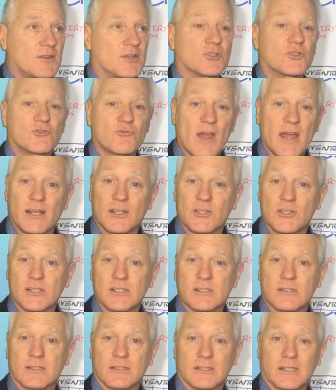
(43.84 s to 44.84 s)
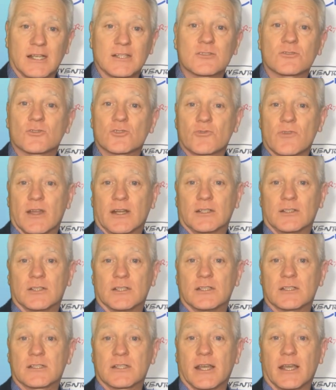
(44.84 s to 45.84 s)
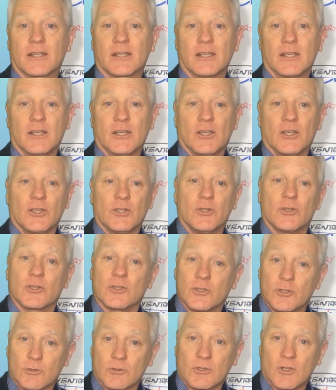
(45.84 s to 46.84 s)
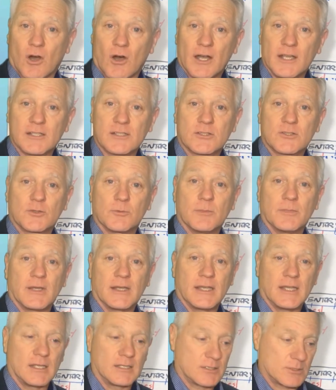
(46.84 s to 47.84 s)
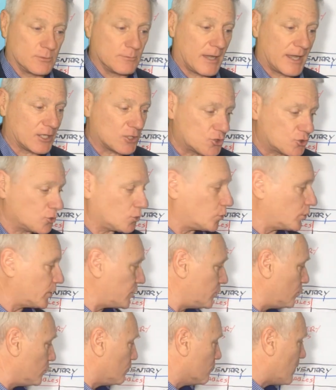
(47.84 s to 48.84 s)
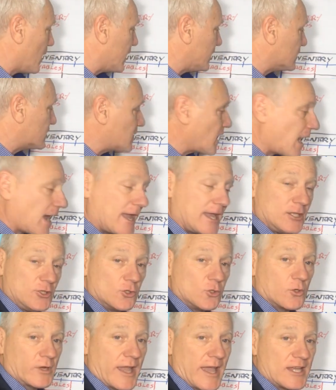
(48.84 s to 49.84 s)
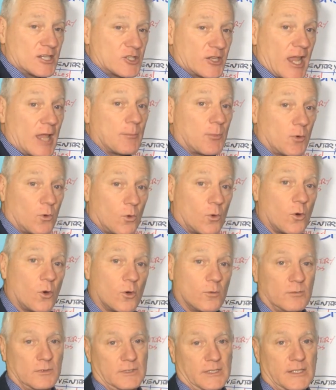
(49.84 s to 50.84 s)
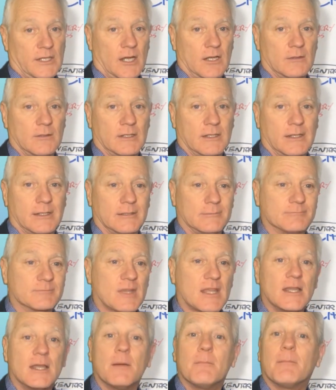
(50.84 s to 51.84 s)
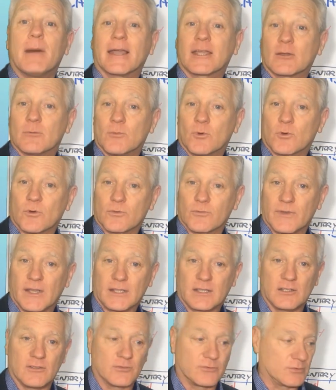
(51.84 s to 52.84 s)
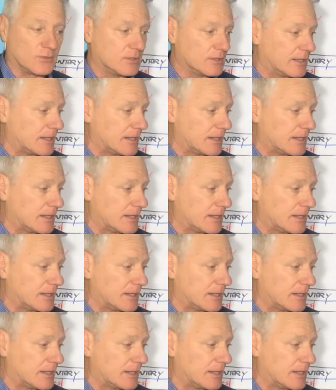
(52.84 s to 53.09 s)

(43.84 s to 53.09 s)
the strategies, the dozen strategies that you can utilize to make sure you maintain your cash gap, or make it more effective